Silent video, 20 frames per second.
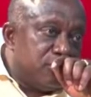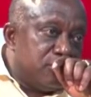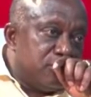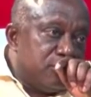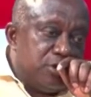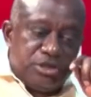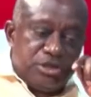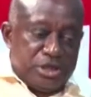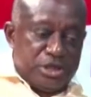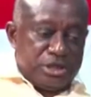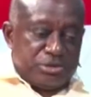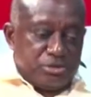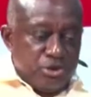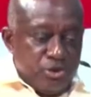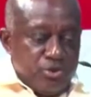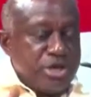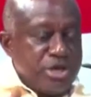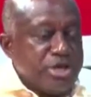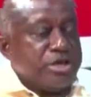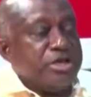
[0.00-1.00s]
And yet,
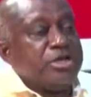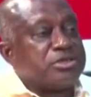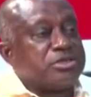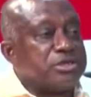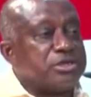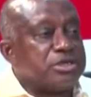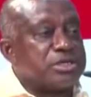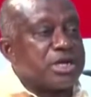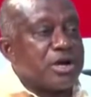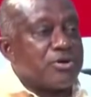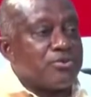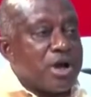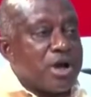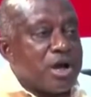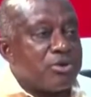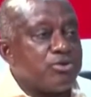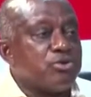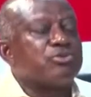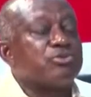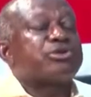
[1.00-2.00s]
we 8 in the
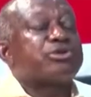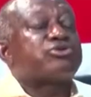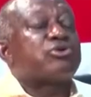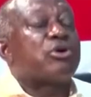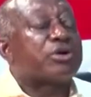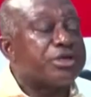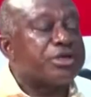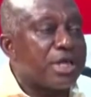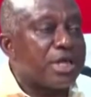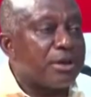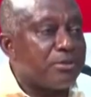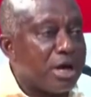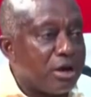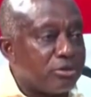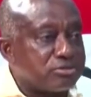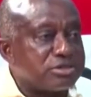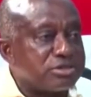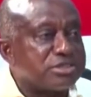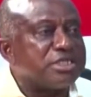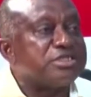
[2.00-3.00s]
Kahua. We will be talking
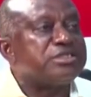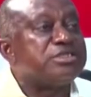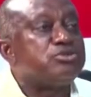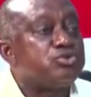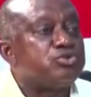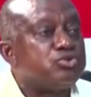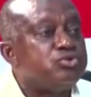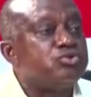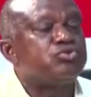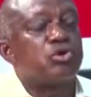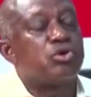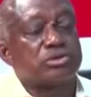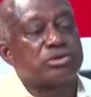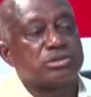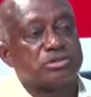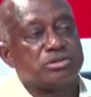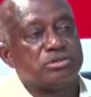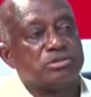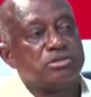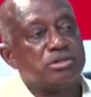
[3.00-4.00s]
about 32
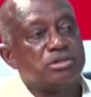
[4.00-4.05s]
courts.